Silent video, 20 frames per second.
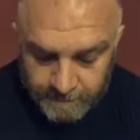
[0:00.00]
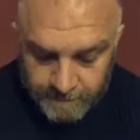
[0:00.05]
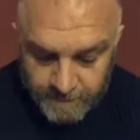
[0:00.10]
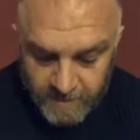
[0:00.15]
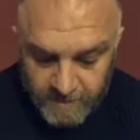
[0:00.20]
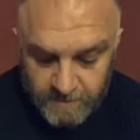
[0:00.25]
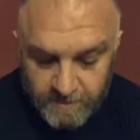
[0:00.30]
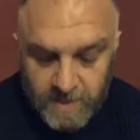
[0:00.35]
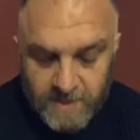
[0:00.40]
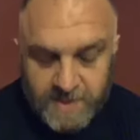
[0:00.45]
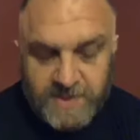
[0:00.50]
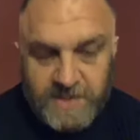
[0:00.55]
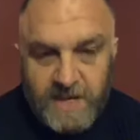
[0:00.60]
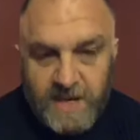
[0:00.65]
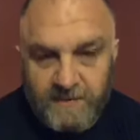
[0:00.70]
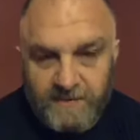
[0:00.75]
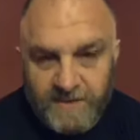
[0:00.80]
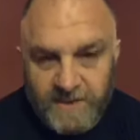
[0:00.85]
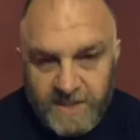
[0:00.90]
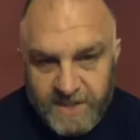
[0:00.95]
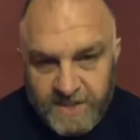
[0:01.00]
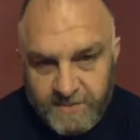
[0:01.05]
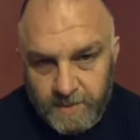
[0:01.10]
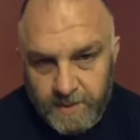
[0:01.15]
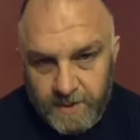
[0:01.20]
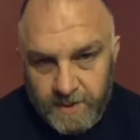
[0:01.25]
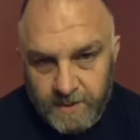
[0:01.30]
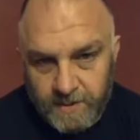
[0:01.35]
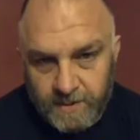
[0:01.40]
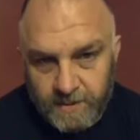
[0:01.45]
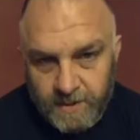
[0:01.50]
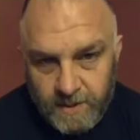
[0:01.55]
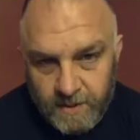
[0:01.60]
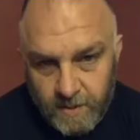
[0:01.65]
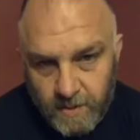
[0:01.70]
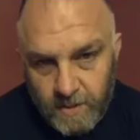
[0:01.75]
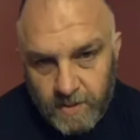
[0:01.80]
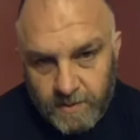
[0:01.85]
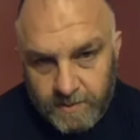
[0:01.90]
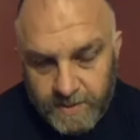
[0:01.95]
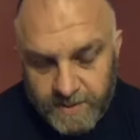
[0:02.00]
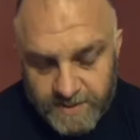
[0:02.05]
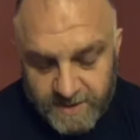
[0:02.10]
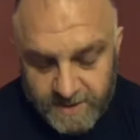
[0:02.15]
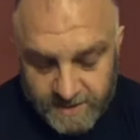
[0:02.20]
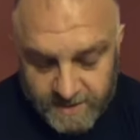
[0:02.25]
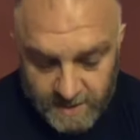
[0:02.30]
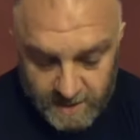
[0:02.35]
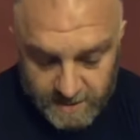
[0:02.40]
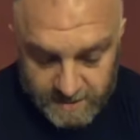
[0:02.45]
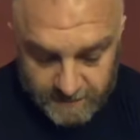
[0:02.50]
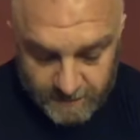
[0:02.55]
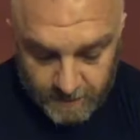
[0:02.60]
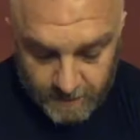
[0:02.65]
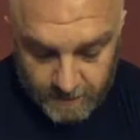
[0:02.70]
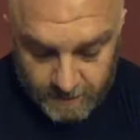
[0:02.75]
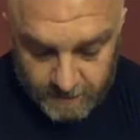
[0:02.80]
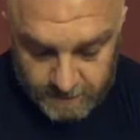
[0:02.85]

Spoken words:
You must have discipline in order to be successful.